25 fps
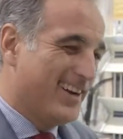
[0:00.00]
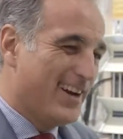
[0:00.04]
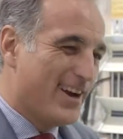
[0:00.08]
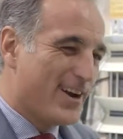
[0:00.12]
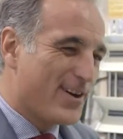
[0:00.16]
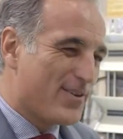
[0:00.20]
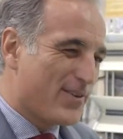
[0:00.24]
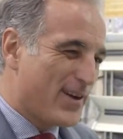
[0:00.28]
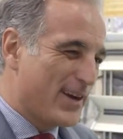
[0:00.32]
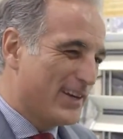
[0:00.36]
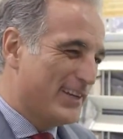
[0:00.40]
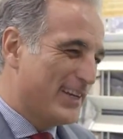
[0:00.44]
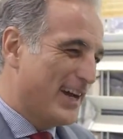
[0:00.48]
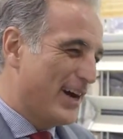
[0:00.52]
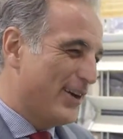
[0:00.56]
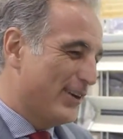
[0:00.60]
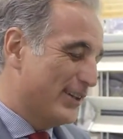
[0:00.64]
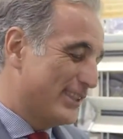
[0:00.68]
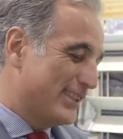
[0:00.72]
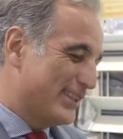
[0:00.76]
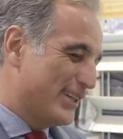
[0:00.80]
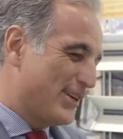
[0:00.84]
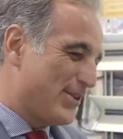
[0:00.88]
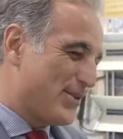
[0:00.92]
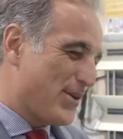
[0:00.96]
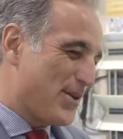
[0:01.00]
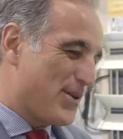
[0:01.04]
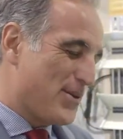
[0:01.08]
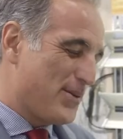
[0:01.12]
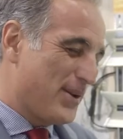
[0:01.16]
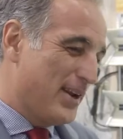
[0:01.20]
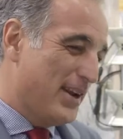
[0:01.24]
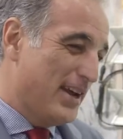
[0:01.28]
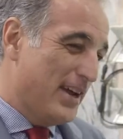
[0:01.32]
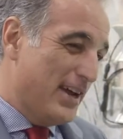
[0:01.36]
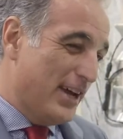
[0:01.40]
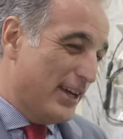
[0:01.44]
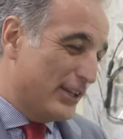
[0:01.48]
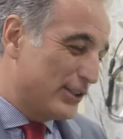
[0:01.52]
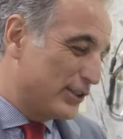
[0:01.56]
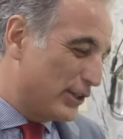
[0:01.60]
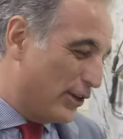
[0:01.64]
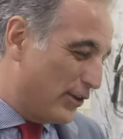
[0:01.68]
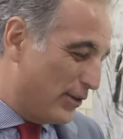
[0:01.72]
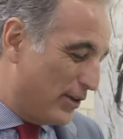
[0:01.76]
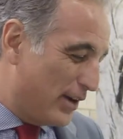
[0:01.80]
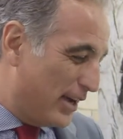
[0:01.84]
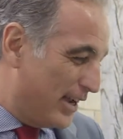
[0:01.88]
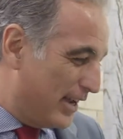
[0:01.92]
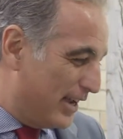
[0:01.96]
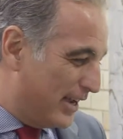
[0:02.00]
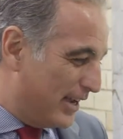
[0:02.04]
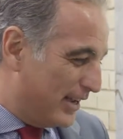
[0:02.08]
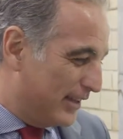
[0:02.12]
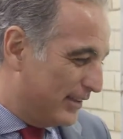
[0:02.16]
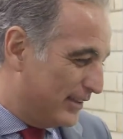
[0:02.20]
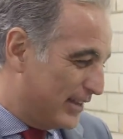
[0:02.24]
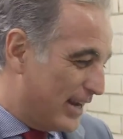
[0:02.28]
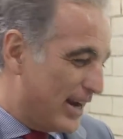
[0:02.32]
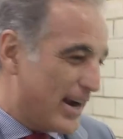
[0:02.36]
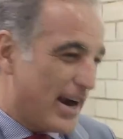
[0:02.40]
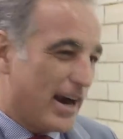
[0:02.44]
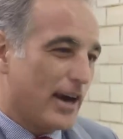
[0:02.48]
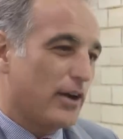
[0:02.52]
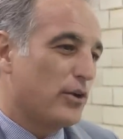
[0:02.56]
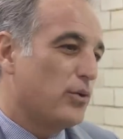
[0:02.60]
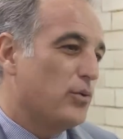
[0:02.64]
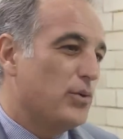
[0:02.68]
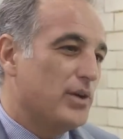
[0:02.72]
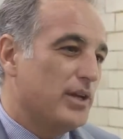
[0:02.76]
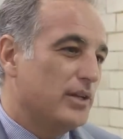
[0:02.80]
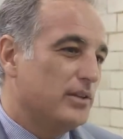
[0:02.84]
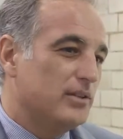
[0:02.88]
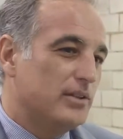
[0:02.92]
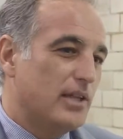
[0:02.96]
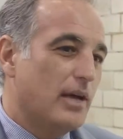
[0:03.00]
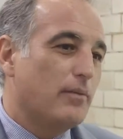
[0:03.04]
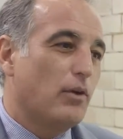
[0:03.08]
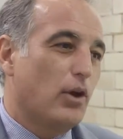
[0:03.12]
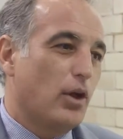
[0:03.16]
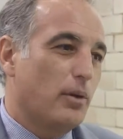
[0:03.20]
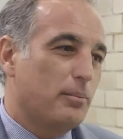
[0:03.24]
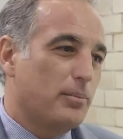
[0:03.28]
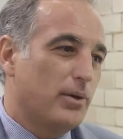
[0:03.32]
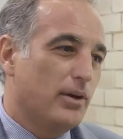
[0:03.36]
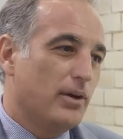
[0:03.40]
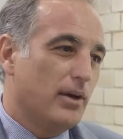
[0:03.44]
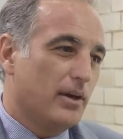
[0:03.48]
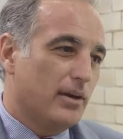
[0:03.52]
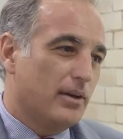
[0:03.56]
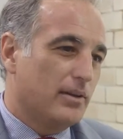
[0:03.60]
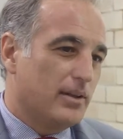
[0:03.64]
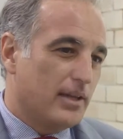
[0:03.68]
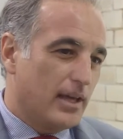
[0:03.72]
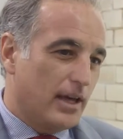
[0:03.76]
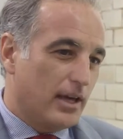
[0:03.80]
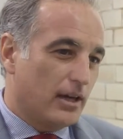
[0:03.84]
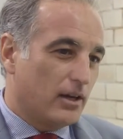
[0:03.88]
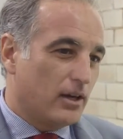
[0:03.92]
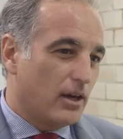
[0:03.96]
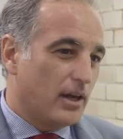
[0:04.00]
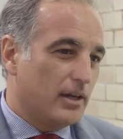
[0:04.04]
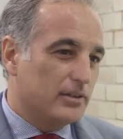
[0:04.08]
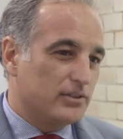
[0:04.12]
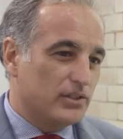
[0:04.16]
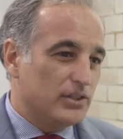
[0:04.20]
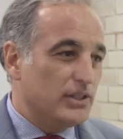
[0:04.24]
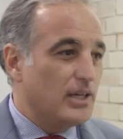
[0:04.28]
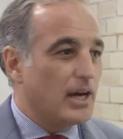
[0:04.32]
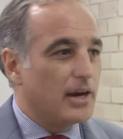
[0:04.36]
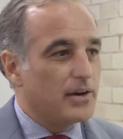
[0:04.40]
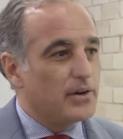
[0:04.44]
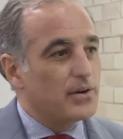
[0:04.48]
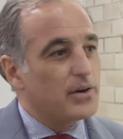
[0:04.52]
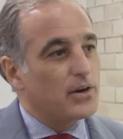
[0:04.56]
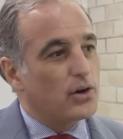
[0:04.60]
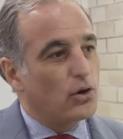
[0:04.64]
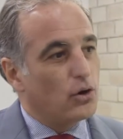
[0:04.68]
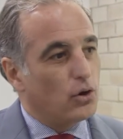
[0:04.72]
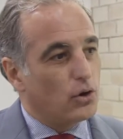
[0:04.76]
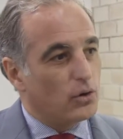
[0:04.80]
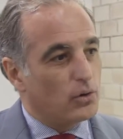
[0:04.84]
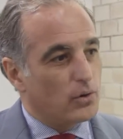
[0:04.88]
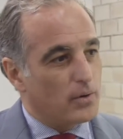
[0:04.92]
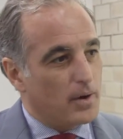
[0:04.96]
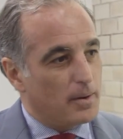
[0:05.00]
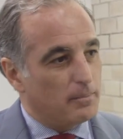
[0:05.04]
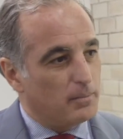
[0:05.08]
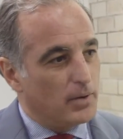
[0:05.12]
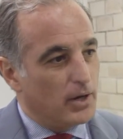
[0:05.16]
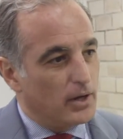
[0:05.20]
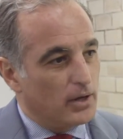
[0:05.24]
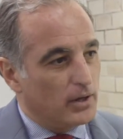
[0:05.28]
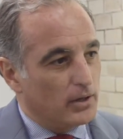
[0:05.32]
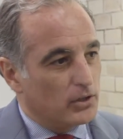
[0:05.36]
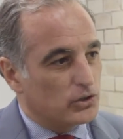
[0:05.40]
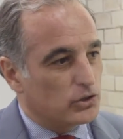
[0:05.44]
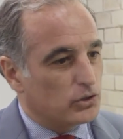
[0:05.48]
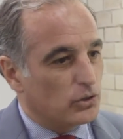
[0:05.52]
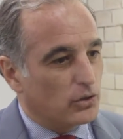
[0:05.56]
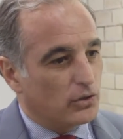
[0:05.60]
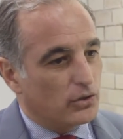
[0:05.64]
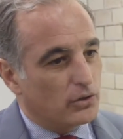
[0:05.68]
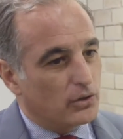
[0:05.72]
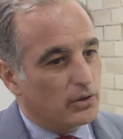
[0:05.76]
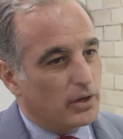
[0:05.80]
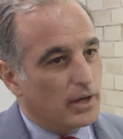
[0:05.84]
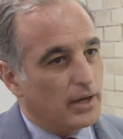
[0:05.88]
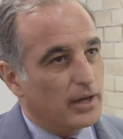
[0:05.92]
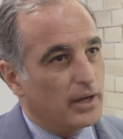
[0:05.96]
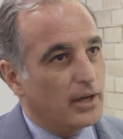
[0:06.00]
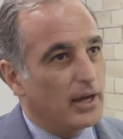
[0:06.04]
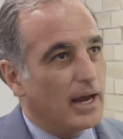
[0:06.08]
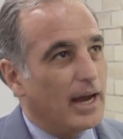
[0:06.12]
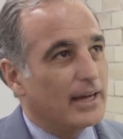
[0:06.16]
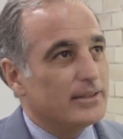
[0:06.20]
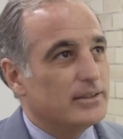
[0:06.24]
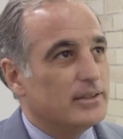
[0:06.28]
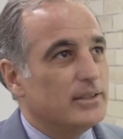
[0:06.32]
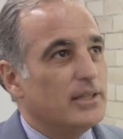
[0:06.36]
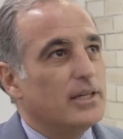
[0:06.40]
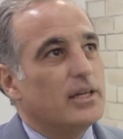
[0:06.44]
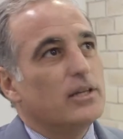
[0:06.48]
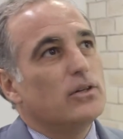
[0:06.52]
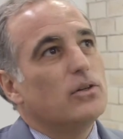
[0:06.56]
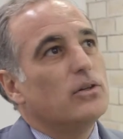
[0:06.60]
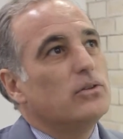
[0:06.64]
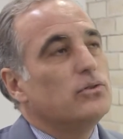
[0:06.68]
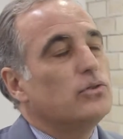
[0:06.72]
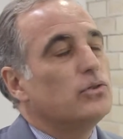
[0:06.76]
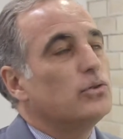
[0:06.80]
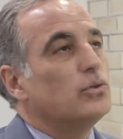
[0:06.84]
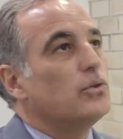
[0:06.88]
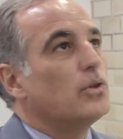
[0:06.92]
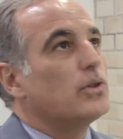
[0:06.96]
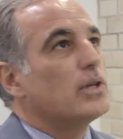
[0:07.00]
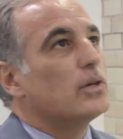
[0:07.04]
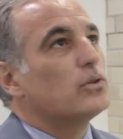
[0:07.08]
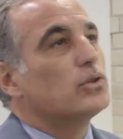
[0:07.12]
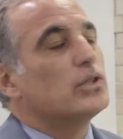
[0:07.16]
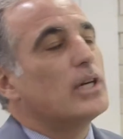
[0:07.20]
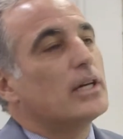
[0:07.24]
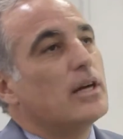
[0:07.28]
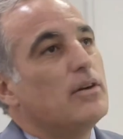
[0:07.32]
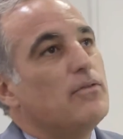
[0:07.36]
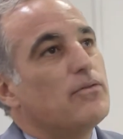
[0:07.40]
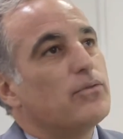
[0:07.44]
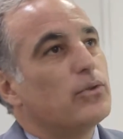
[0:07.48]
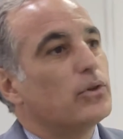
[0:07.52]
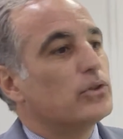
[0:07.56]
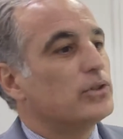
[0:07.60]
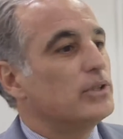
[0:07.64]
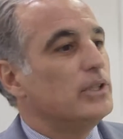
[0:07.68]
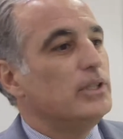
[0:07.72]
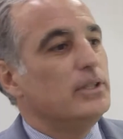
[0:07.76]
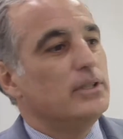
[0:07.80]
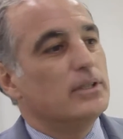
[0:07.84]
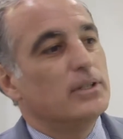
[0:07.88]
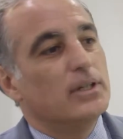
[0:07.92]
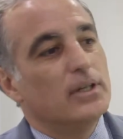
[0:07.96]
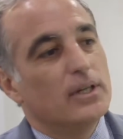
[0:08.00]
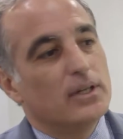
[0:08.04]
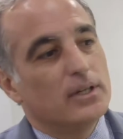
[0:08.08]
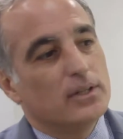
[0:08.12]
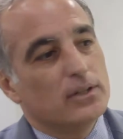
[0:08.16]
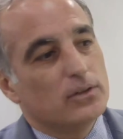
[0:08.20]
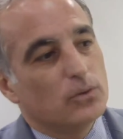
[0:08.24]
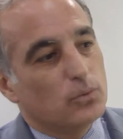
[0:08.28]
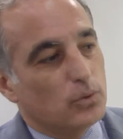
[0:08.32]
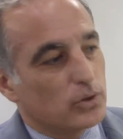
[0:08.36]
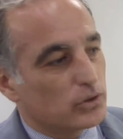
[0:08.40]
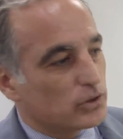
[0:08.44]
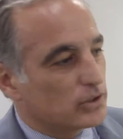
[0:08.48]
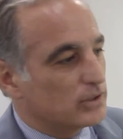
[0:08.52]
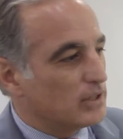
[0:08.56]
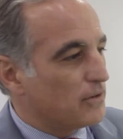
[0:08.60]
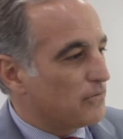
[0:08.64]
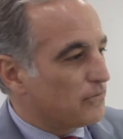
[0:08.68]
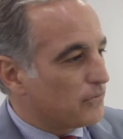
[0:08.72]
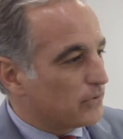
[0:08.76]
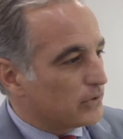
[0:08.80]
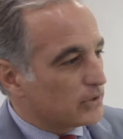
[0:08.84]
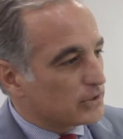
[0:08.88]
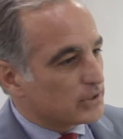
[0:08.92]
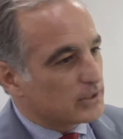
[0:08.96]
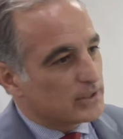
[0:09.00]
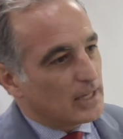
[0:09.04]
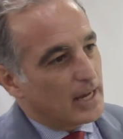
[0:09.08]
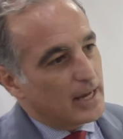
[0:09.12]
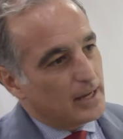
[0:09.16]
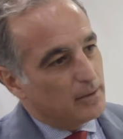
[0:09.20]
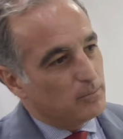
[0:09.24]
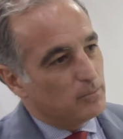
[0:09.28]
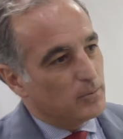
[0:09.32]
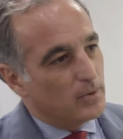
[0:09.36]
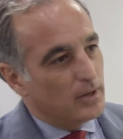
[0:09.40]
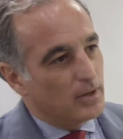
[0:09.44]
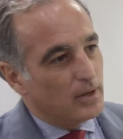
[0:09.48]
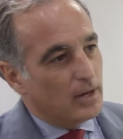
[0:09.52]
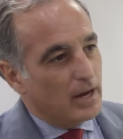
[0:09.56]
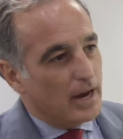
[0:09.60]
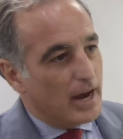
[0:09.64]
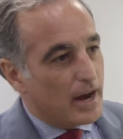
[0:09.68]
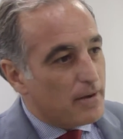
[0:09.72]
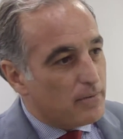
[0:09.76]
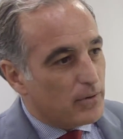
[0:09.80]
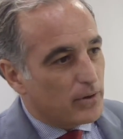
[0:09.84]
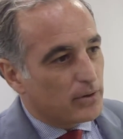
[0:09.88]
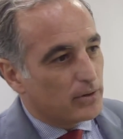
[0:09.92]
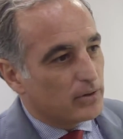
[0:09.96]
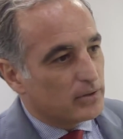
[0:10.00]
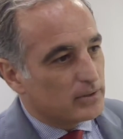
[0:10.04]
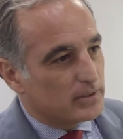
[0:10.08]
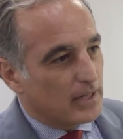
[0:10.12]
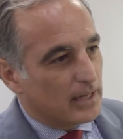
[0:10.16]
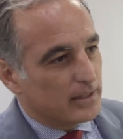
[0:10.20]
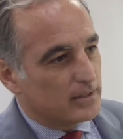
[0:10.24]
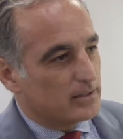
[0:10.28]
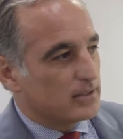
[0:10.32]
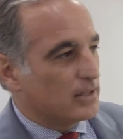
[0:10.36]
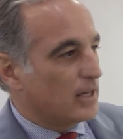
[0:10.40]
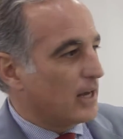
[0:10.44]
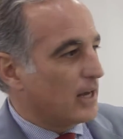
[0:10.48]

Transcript: Right now, it's incredible. So there we developed the TIR hologram. So at the end of 2014 was the first time ever that